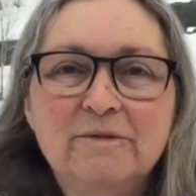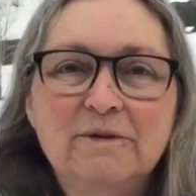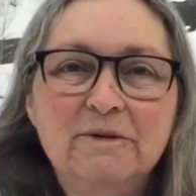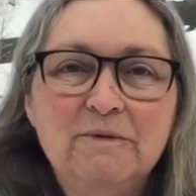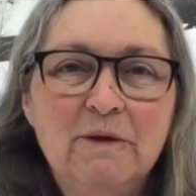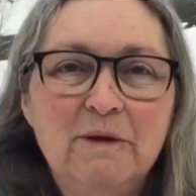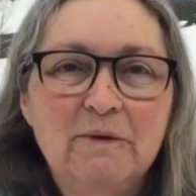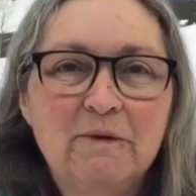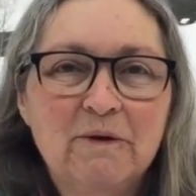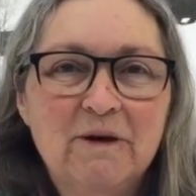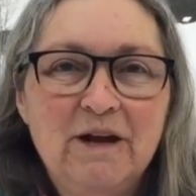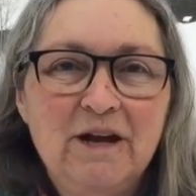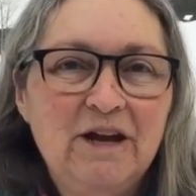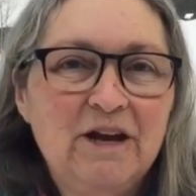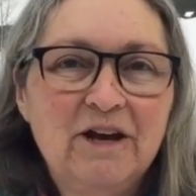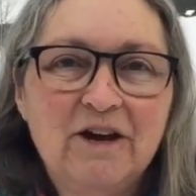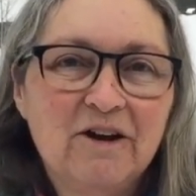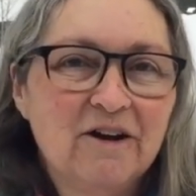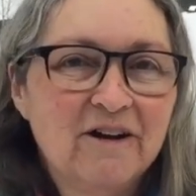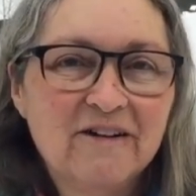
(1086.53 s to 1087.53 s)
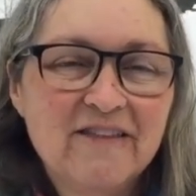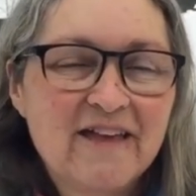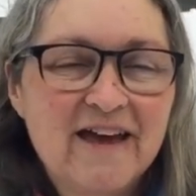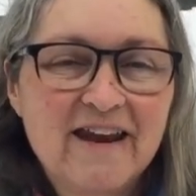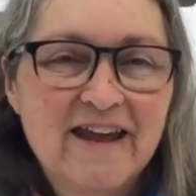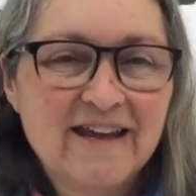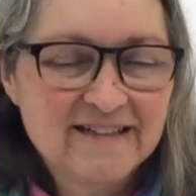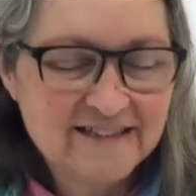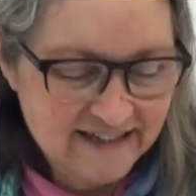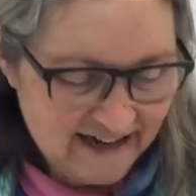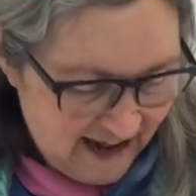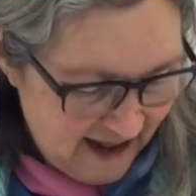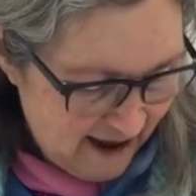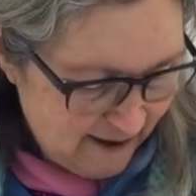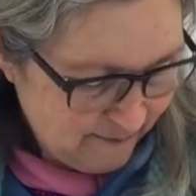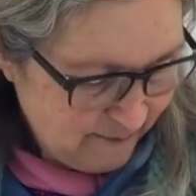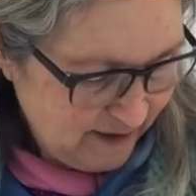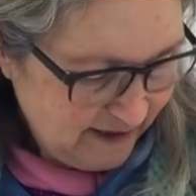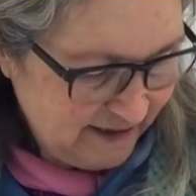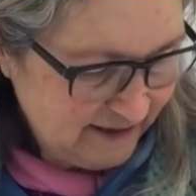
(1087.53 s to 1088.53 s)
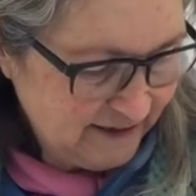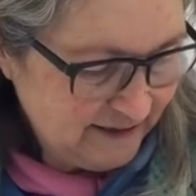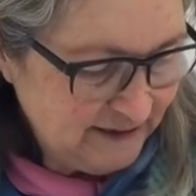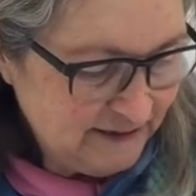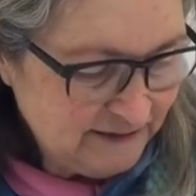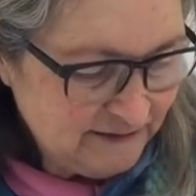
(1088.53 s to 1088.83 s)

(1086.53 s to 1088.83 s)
when we were here. That hasn't happened.